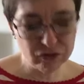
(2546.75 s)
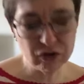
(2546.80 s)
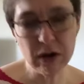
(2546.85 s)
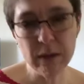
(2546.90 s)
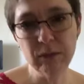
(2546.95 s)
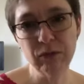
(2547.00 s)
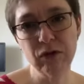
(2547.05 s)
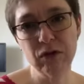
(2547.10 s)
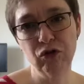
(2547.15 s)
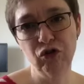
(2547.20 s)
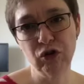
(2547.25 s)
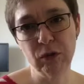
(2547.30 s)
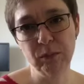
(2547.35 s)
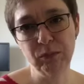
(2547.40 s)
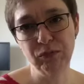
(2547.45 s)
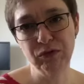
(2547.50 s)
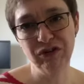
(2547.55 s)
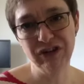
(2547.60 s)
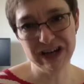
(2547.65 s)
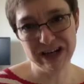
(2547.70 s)
terms of the
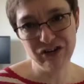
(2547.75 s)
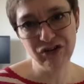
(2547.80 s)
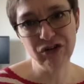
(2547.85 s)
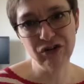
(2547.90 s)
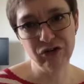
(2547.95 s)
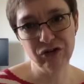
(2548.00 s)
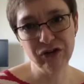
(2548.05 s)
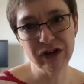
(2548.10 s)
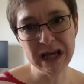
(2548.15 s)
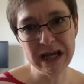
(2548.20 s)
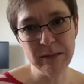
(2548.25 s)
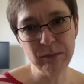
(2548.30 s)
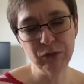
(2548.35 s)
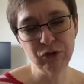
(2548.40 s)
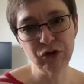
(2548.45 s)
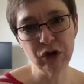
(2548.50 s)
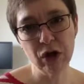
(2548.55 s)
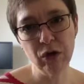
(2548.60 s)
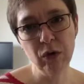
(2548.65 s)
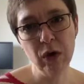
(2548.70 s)
job retention scheme,
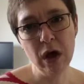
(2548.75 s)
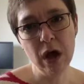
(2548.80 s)
so